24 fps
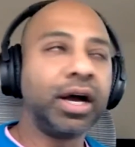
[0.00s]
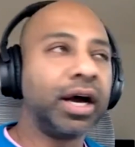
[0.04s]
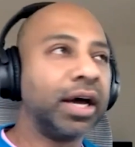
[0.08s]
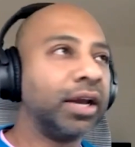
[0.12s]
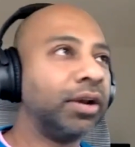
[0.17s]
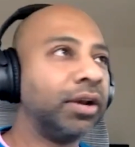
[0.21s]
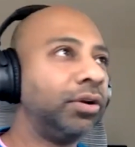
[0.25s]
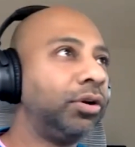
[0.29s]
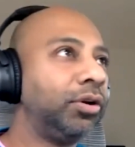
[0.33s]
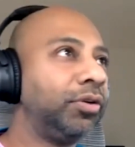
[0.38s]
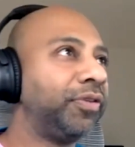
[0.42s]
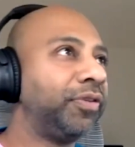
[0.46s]

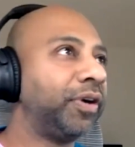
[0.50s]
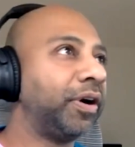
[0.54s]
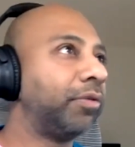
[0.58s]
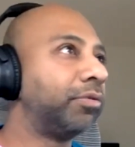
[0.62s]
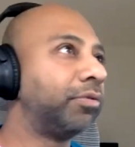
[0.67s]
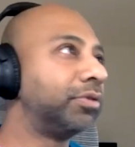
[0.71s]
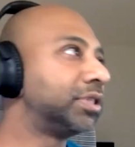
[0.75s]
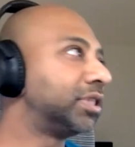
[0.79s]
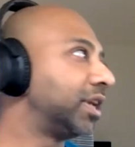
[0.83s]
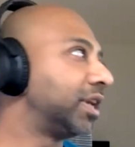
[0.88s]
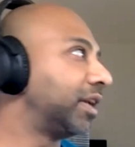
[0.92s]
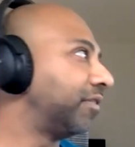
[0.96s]
I don't know if I
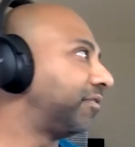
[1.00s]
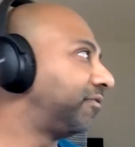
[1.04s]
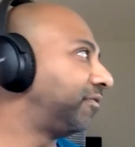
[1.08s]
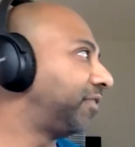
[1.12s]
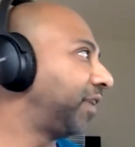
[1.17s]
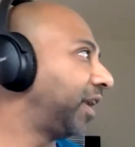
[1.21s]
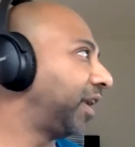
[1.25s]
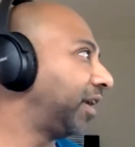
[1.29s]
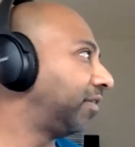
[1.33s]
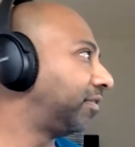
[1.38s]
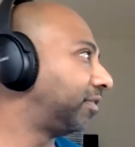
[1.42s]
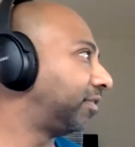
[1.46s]
would say
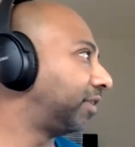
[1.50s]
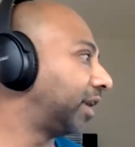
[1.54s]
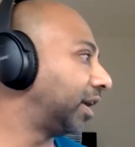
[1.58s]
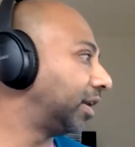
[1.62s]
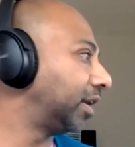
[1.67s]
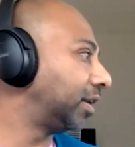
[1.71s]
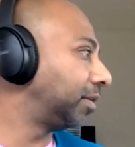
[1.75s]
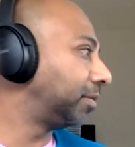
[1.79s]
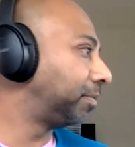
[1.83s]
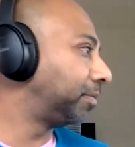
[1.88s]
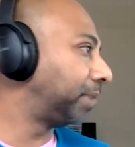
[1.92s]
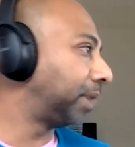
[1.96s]

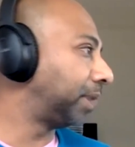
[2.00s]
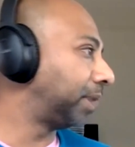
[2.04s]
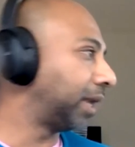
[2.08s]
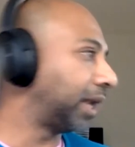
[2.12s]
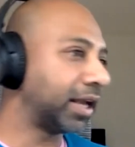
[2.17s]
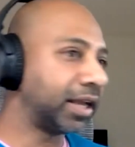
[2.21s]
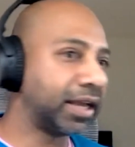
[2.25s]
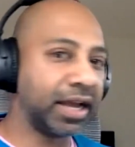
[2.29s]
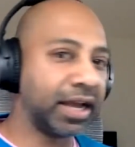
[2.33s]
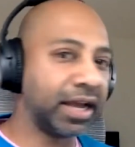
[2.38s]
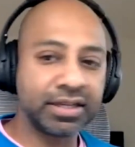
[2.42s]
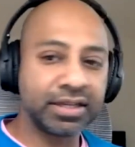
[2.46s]
favorite, but
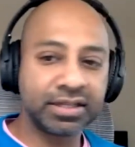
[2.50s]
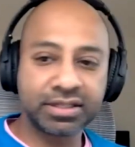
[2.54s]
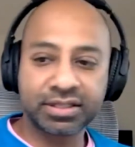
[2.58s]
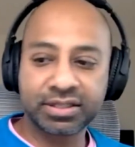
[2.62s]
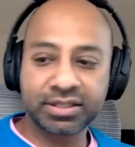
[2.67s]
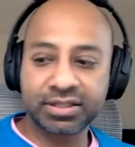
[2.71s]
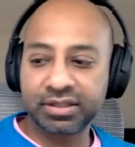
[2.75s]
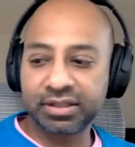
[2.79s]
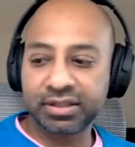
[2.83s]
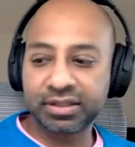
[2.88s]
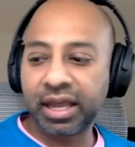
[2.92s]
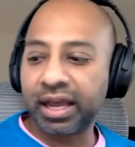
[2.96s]
I guess,
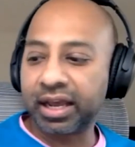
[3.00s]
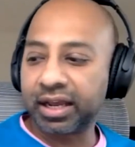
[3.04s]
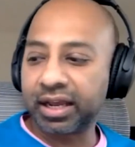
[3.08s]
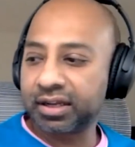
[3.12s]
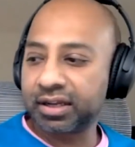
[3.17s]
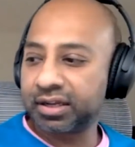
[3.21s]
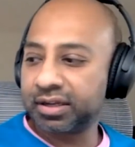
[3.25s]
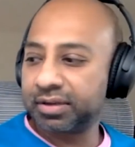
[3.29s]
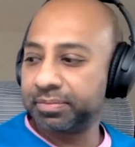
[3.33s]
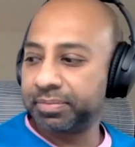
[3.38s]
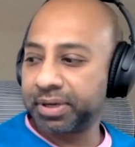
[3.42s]
like,